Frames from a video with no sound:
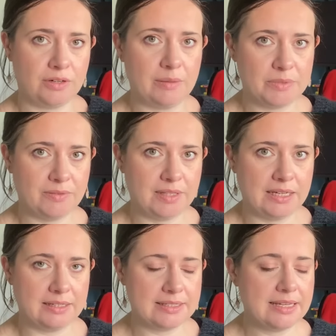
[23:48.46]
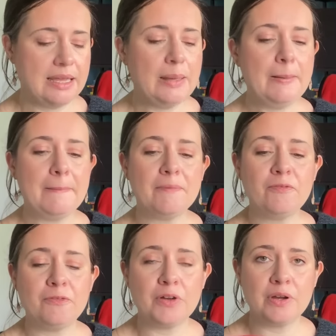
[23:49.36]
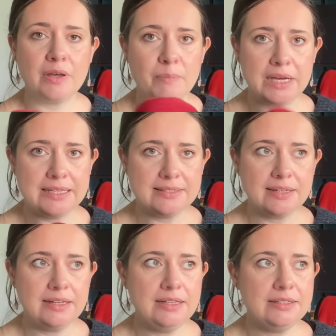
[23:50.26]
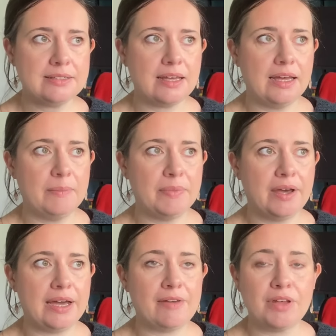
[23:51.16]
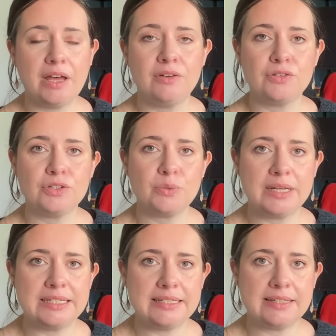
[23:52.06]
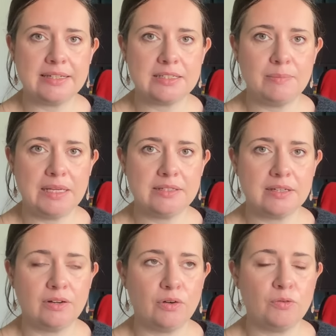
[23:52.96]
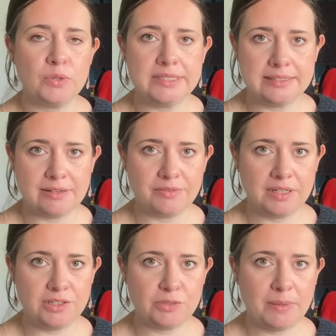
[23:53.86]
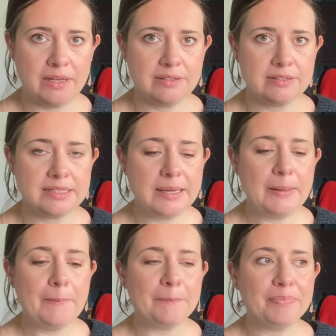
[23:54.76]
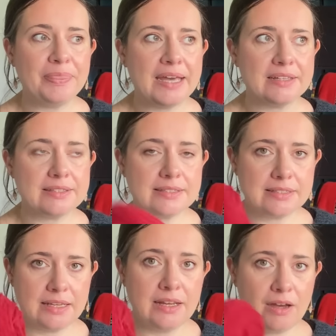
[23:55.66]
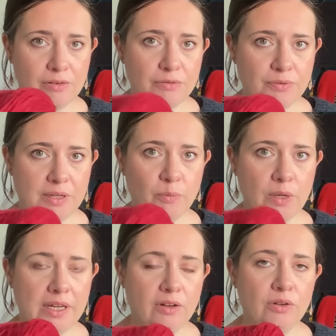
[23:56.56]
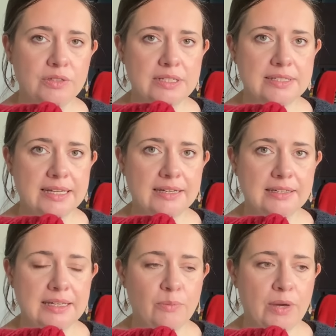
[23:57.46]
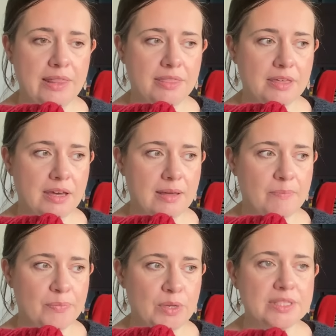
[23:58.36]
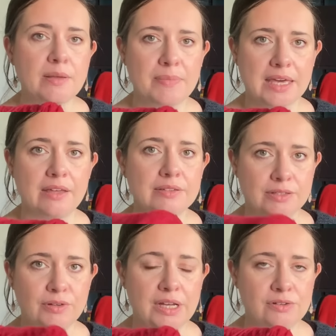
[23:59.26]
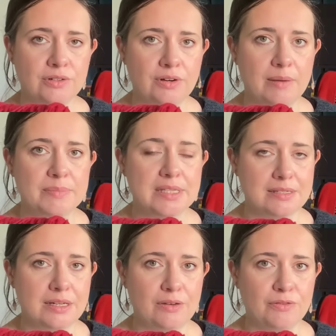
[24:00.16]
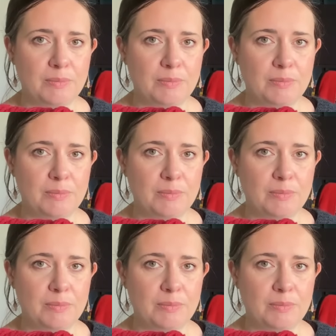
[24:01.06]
grams of that. For my size, I have a 120 centimetre or 47 inch bust. That's enough. When I hold it singly with something else, 300 grams is enough for